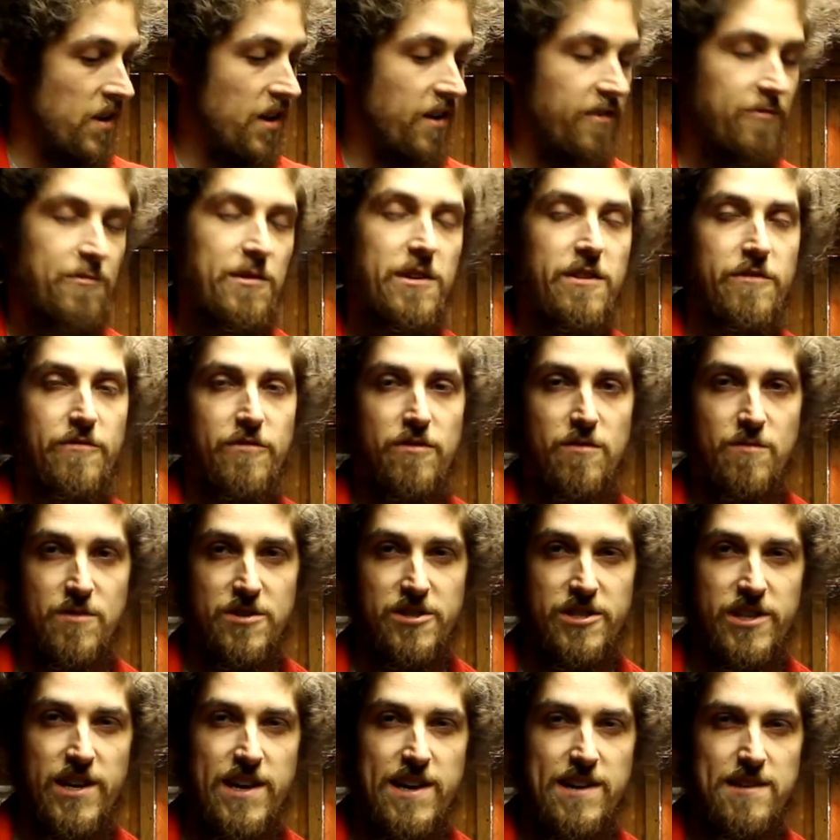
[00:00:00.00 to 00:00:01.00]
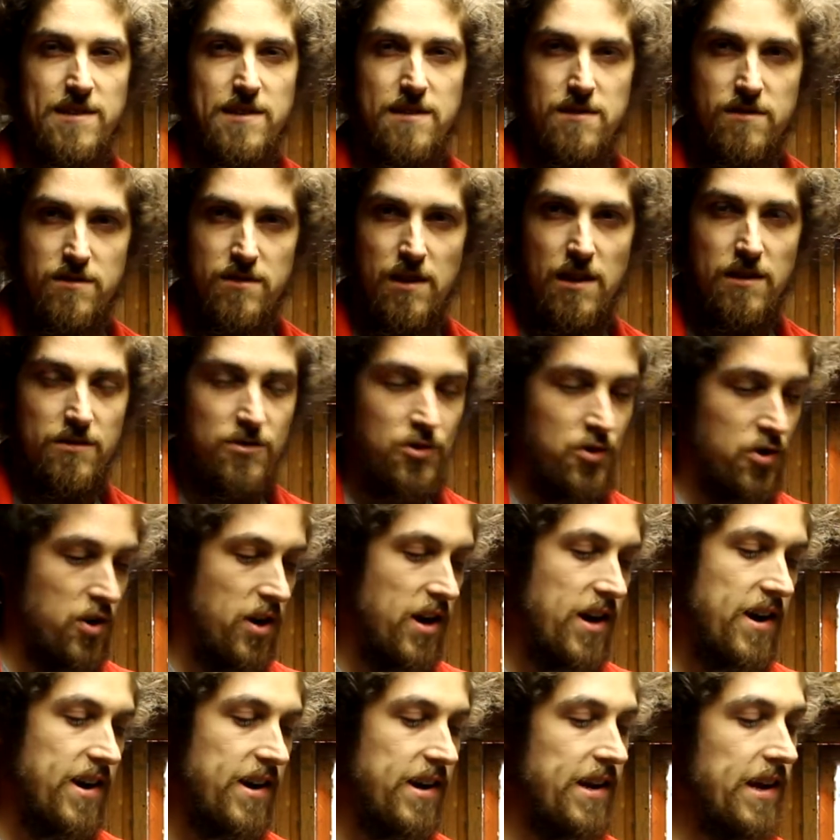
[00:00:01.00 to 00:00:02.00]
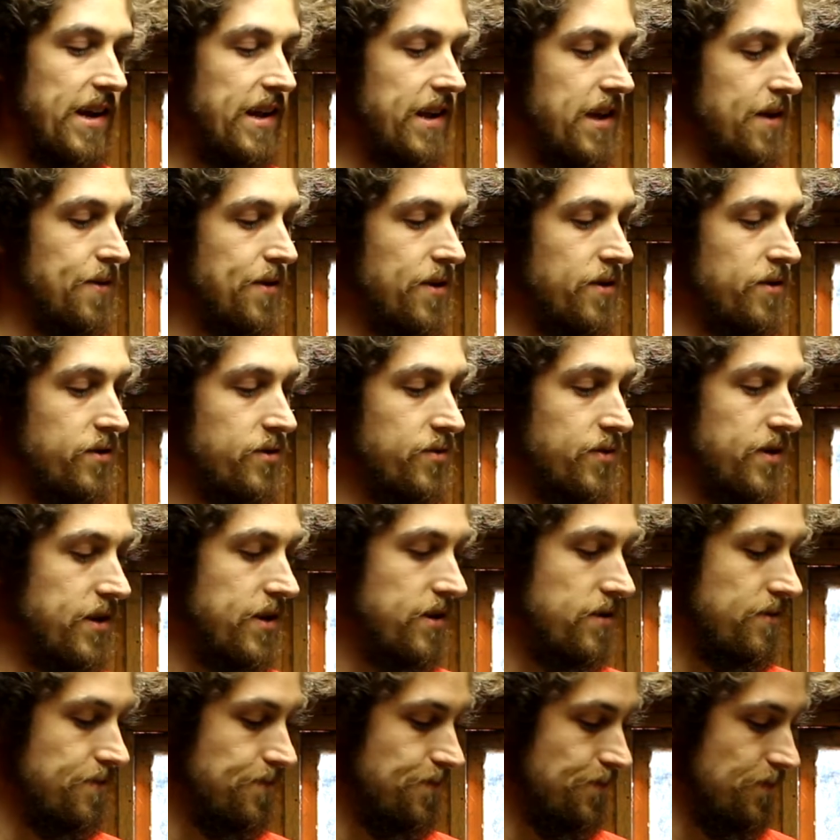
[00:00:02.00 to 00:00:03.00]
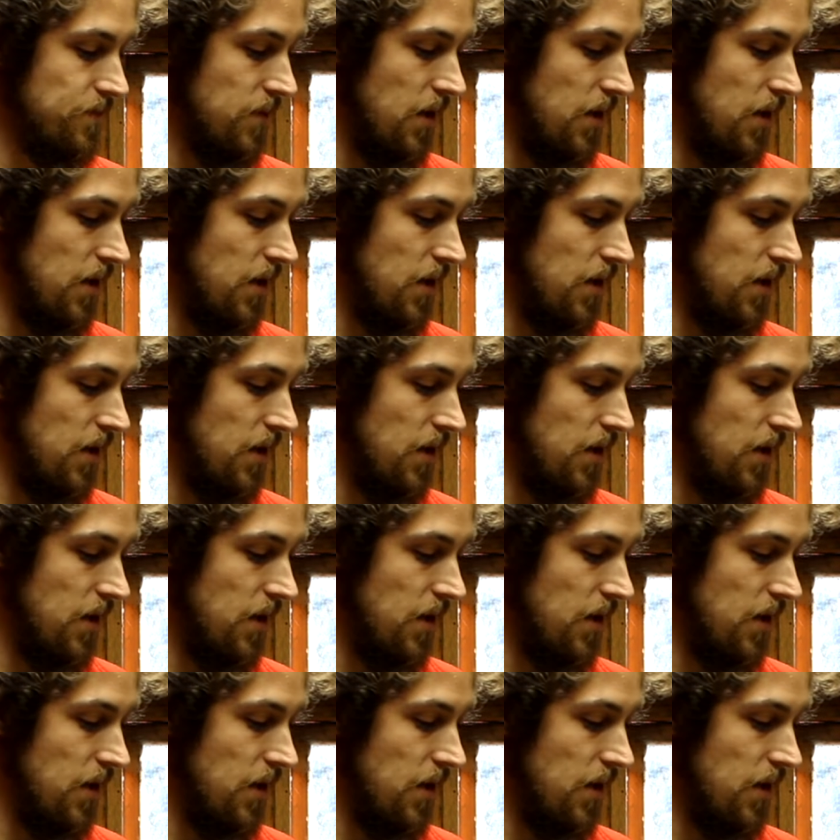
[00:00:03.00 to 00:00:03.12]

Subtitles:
I've made a few mistakes, I'll try and get them out as well.